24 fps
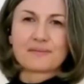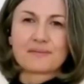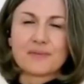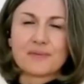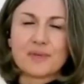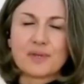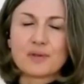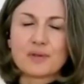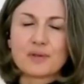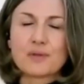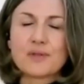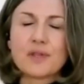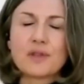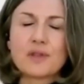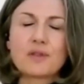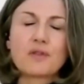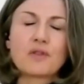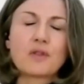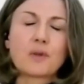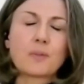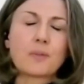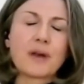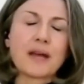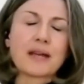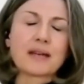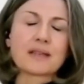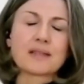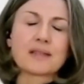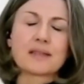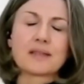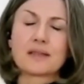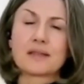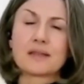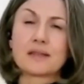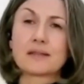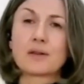but also through the
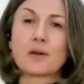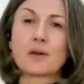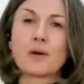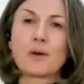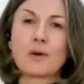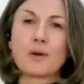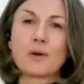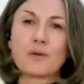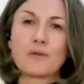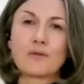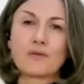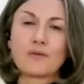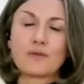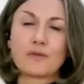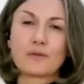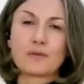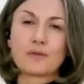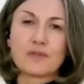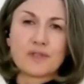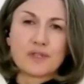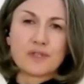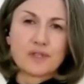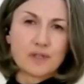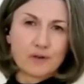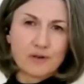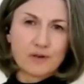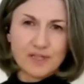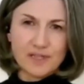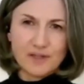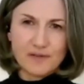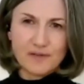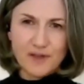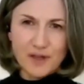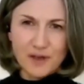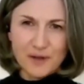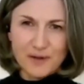practices of
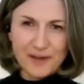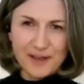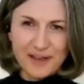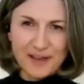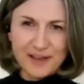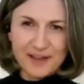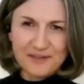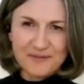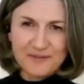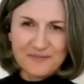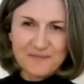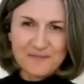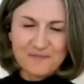restorative yoga.